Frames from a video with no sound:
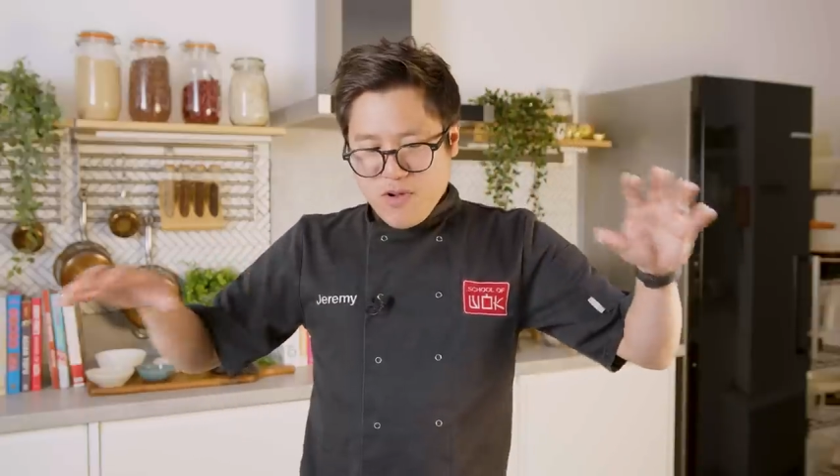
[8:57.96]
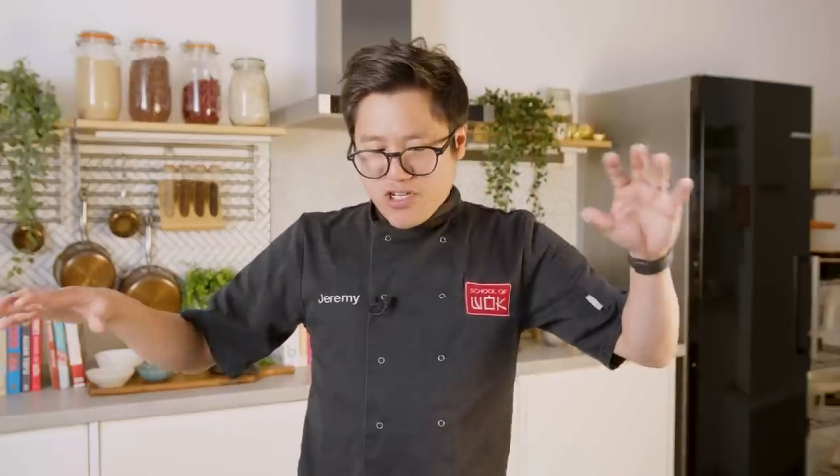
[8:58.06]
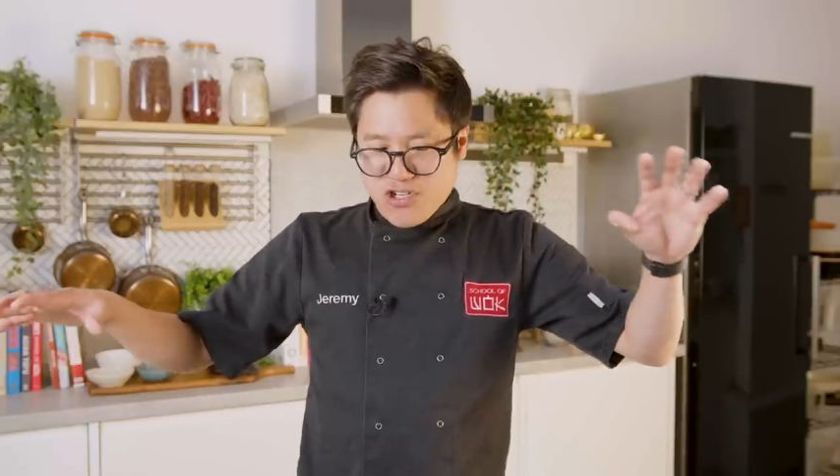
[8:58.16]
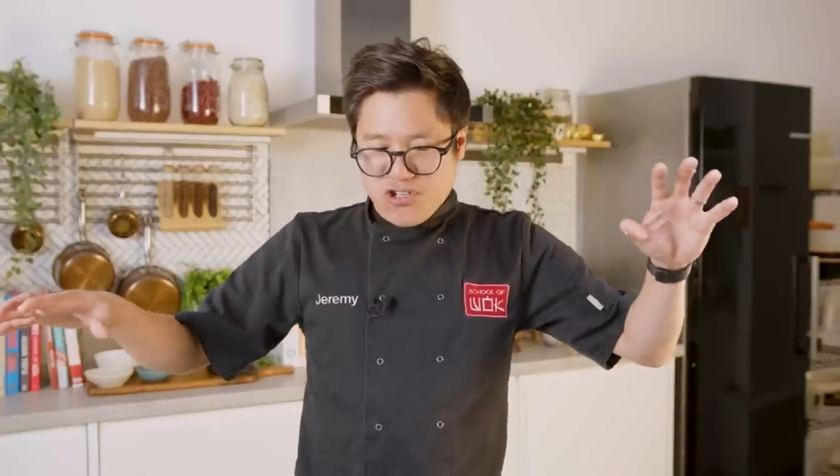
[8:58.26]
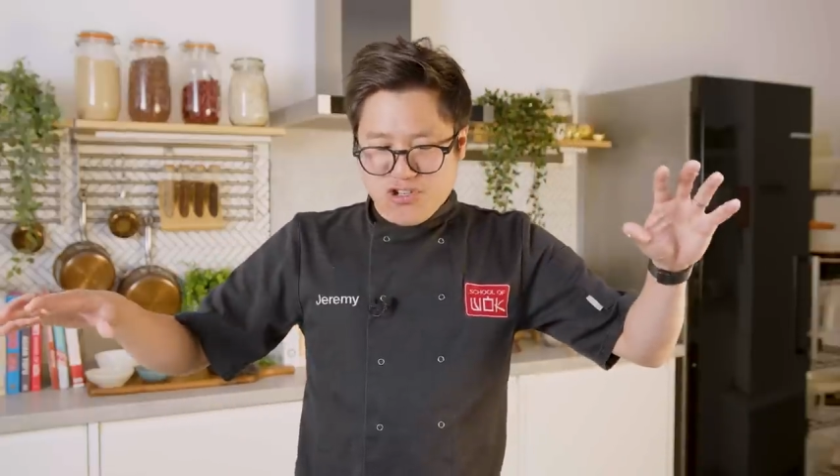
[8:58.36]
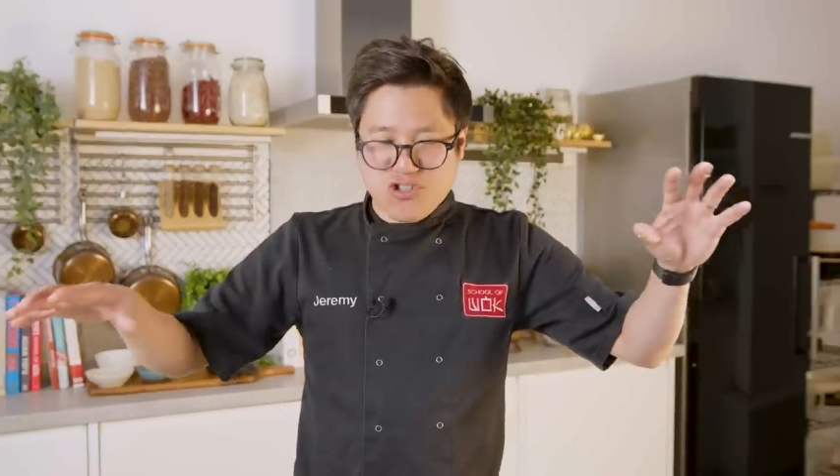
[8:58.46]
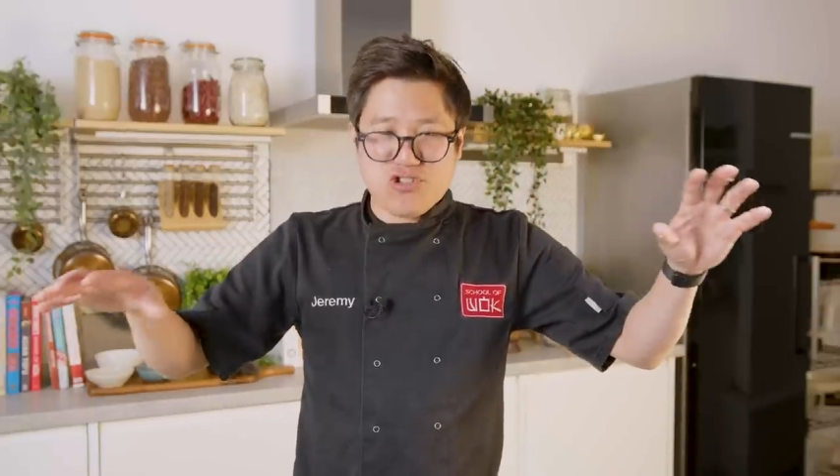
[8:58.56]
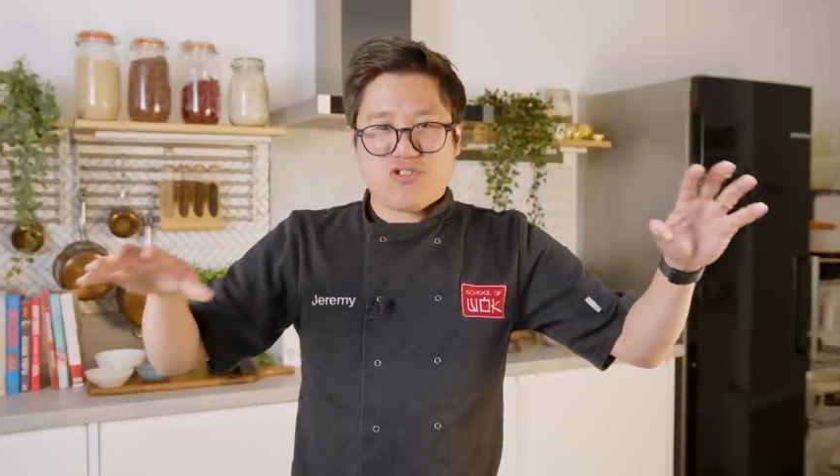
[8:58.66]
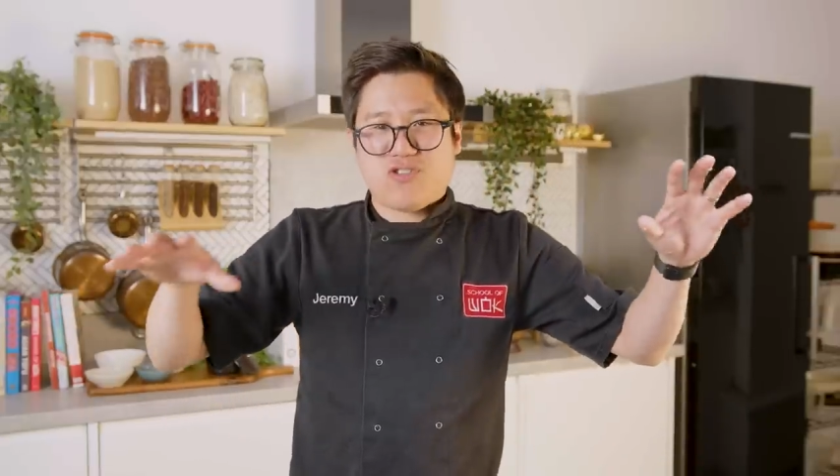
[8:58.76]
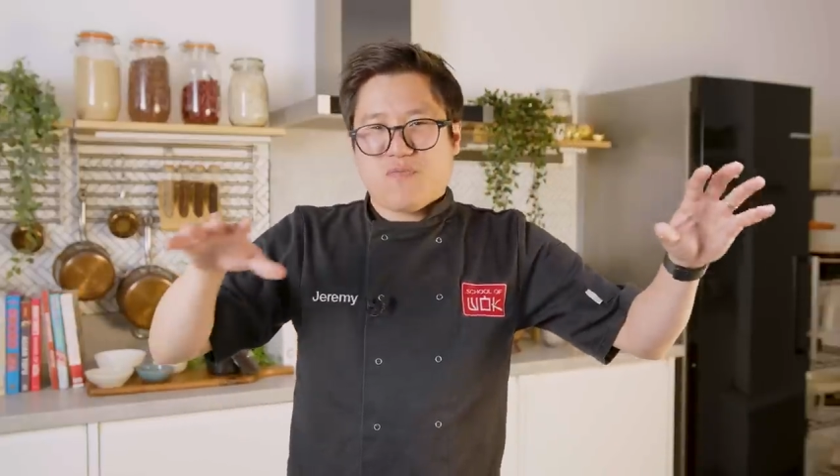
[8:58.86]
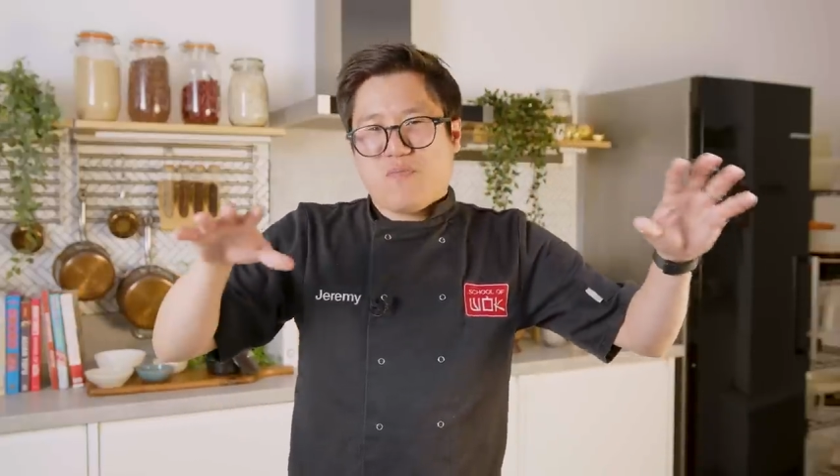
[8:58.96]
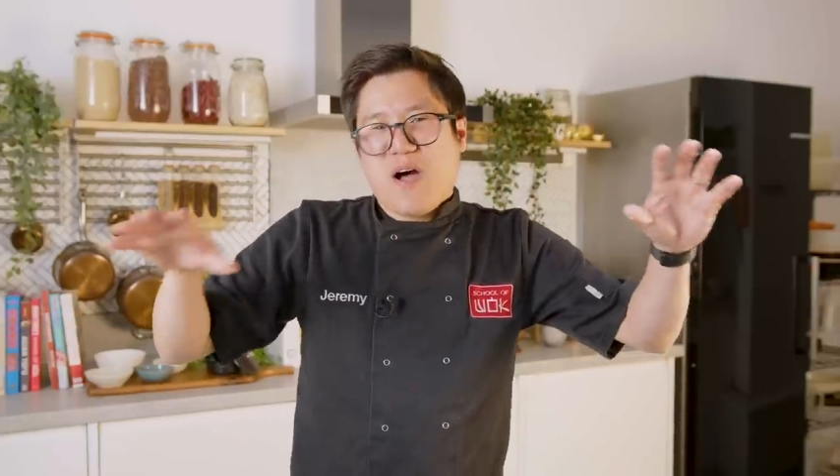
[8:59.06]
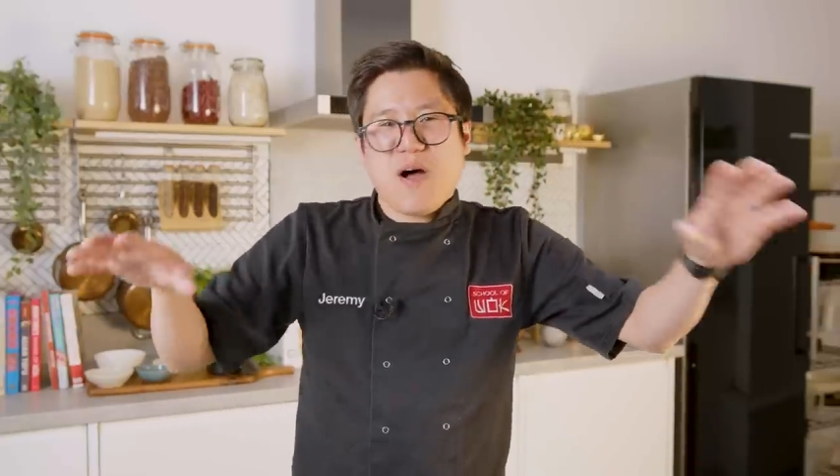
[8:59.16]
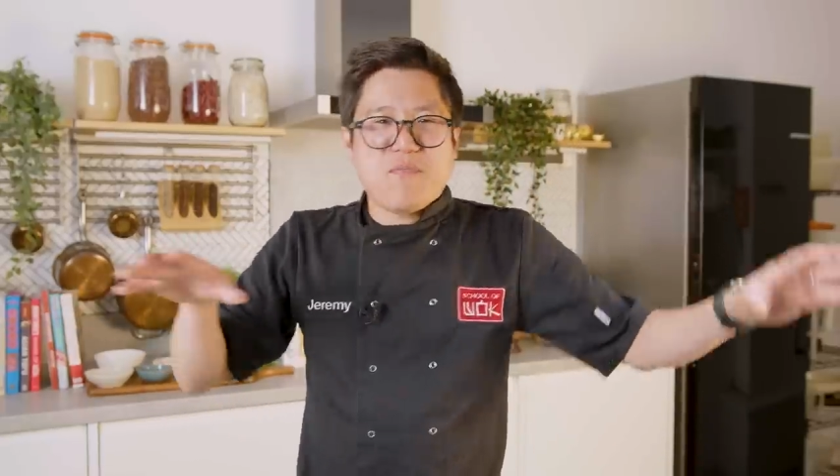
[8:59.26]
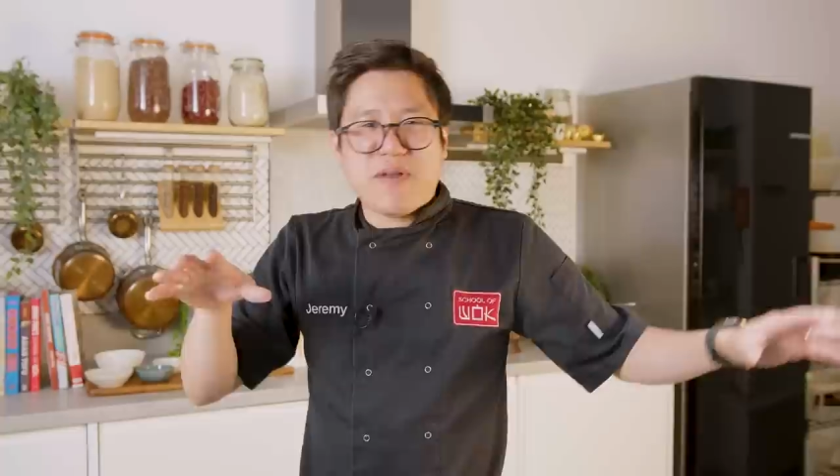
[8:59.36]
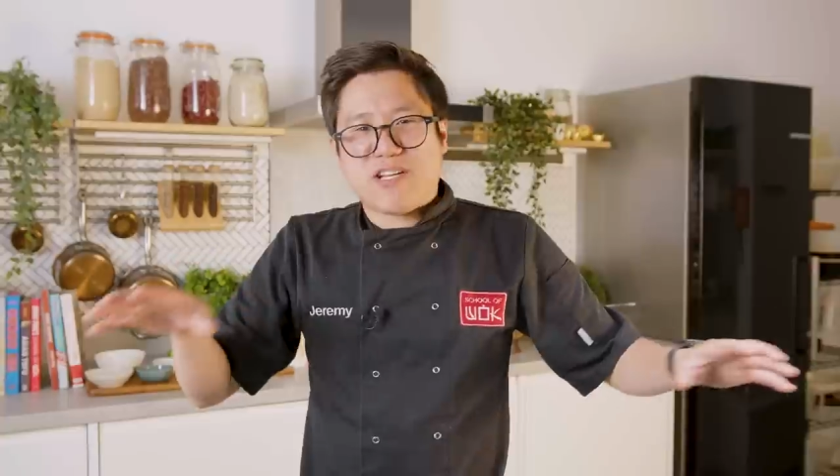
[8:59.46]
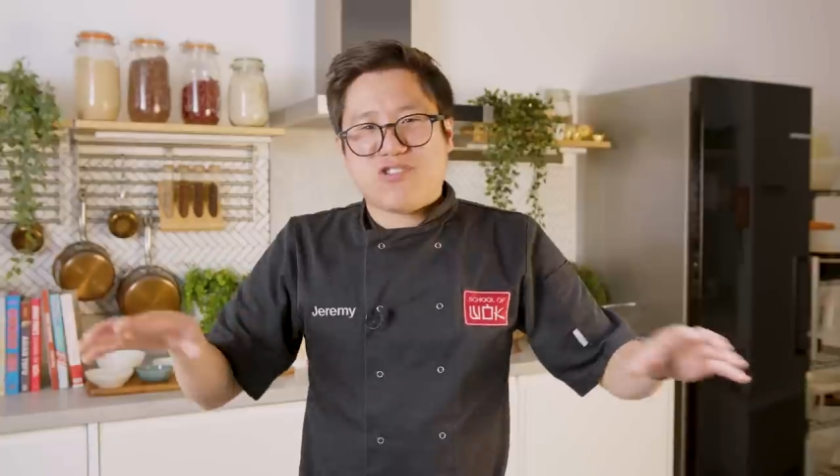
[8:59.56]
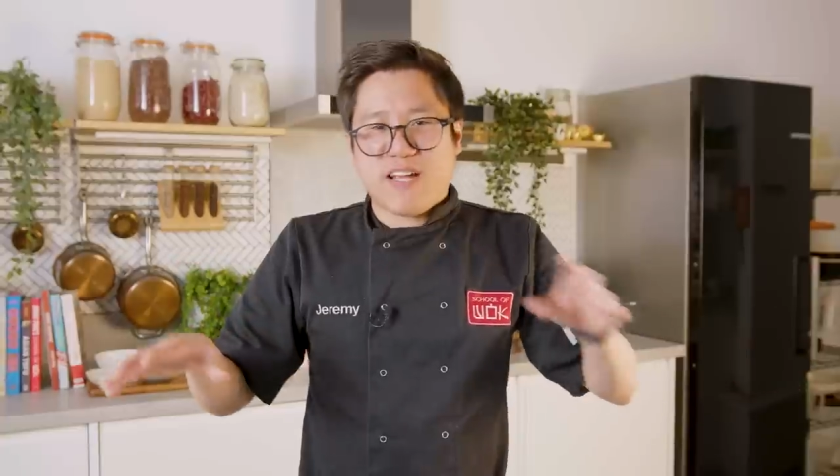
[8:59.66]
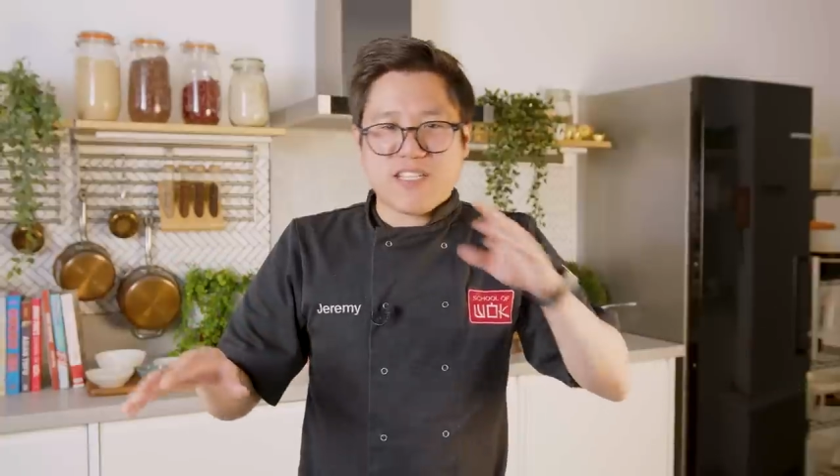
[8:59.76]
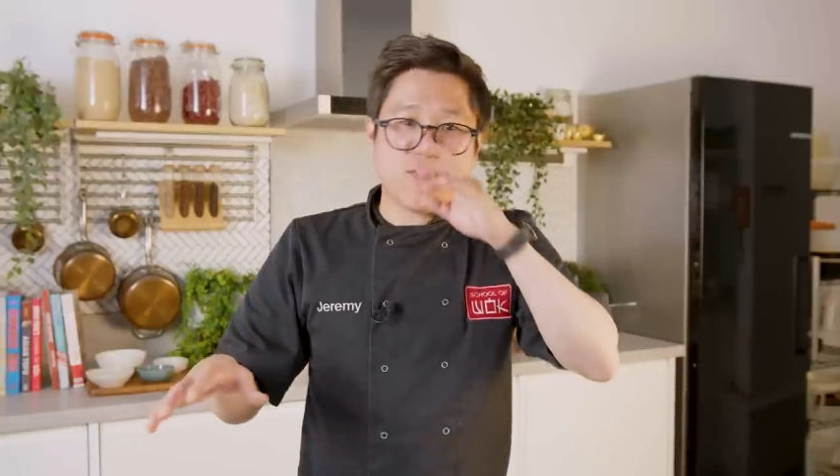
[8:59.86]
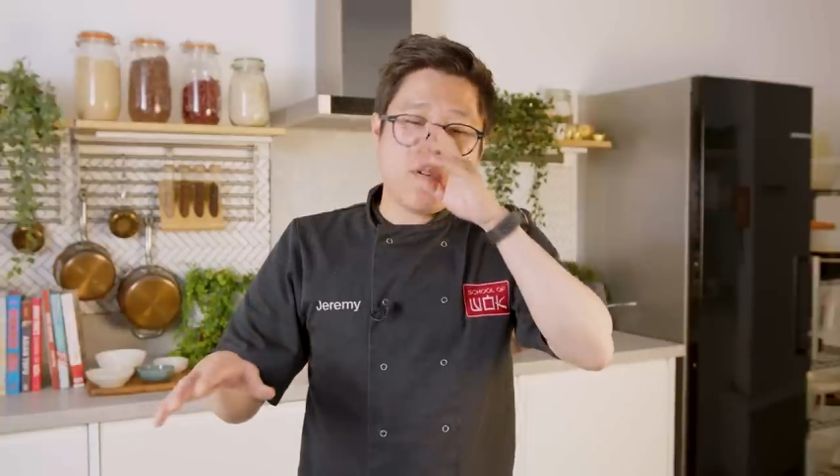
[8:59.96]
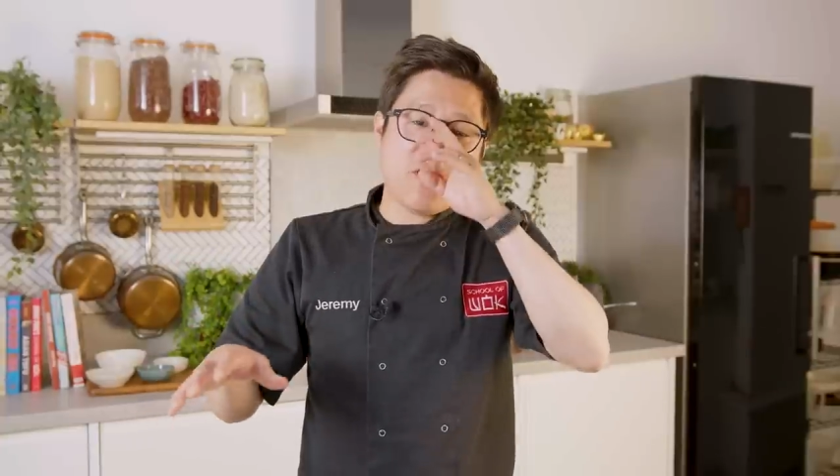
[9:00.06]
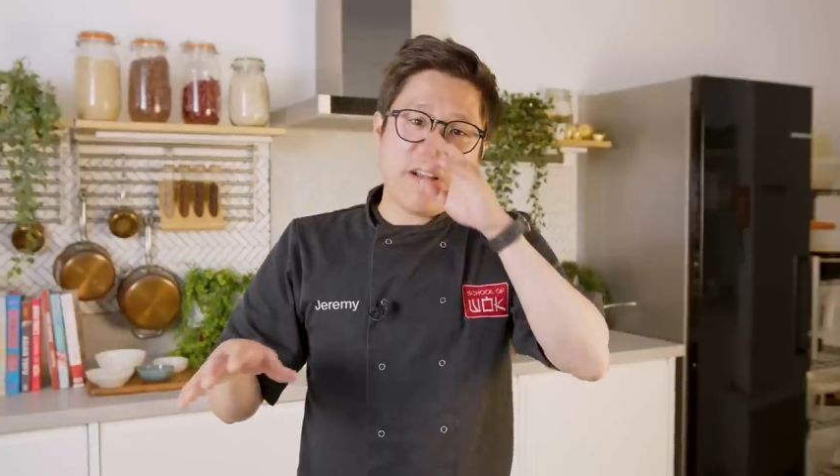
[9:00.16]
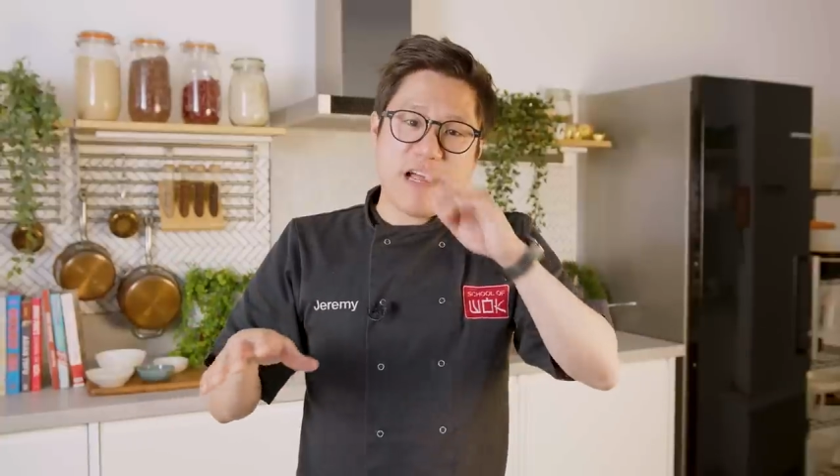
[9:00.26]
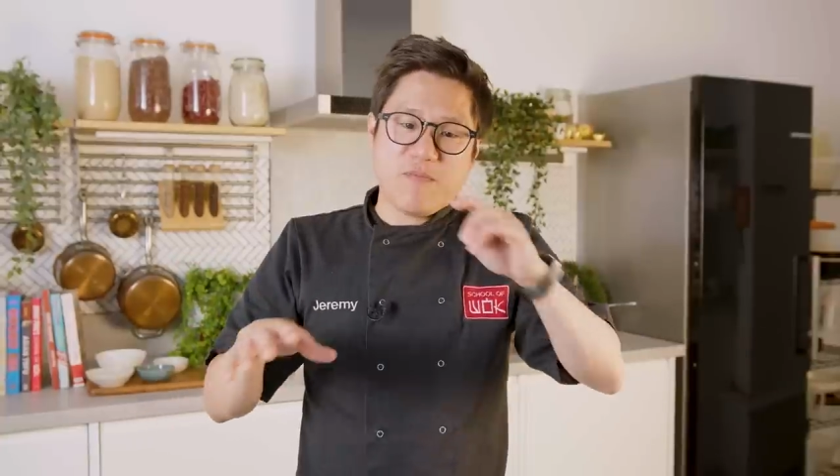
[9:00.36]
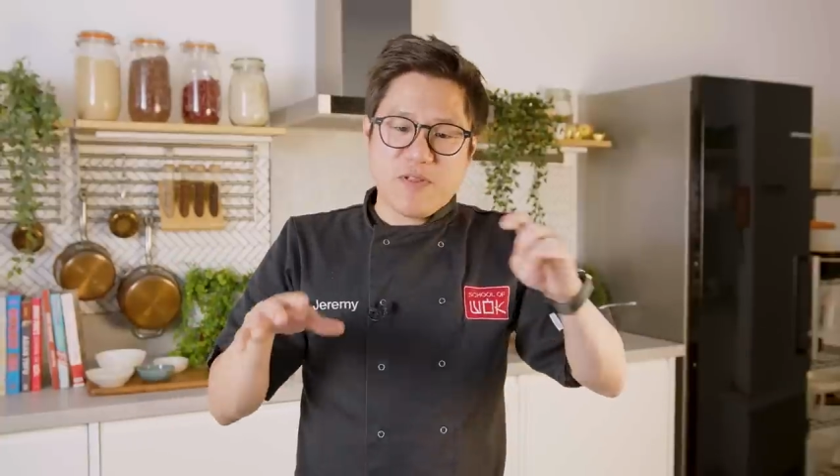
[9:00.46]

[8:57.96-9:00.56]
much sort of public transport around,